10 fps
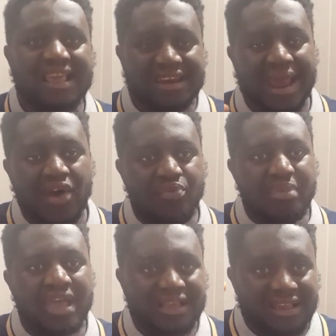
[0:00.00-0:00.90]
that will
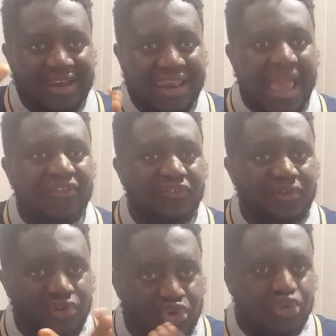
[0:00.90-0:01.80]
make life
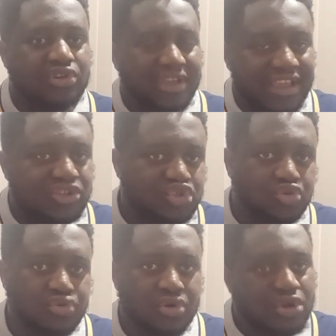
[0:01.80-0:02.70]
good in
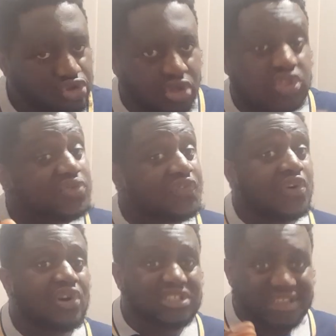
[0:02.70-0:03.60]
school, just to
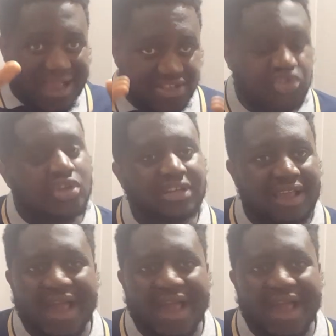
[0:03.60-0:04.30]
focus and study.